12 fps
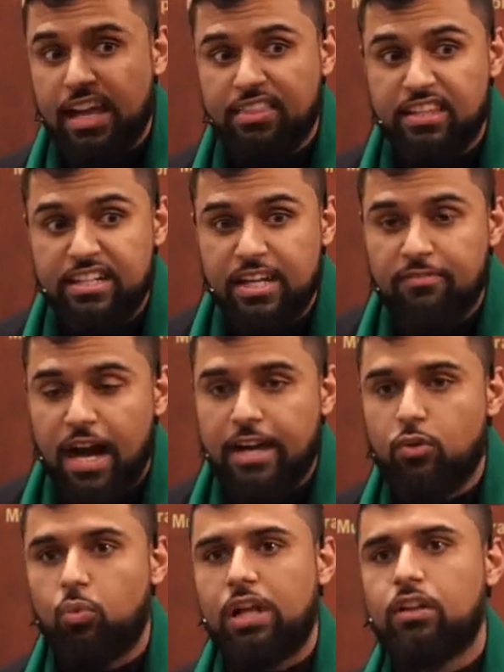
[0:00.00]
and the
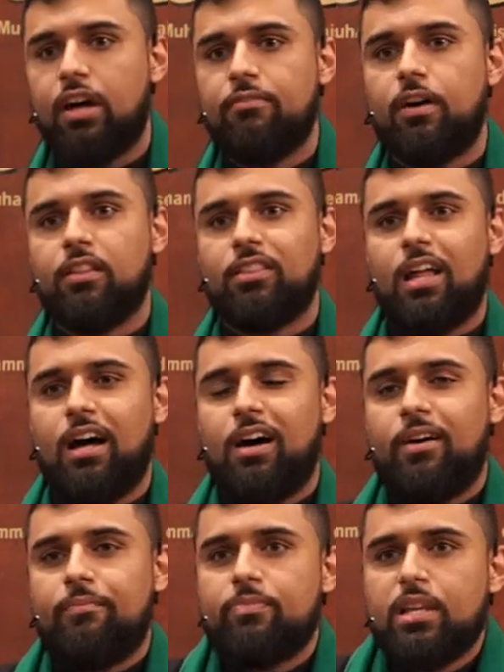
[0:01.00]
divine will of
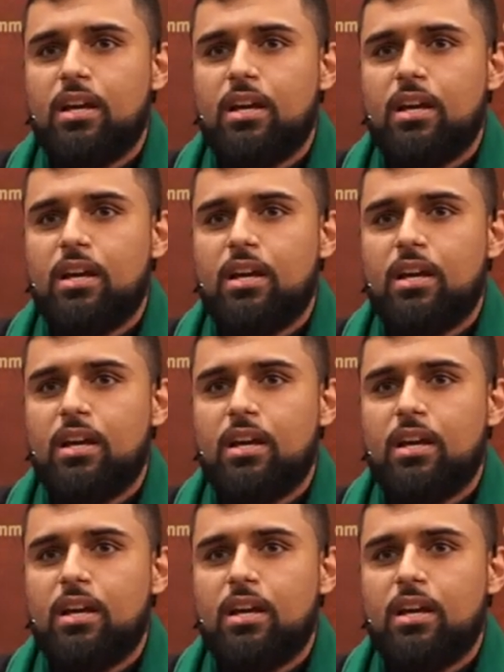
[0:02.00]
Allah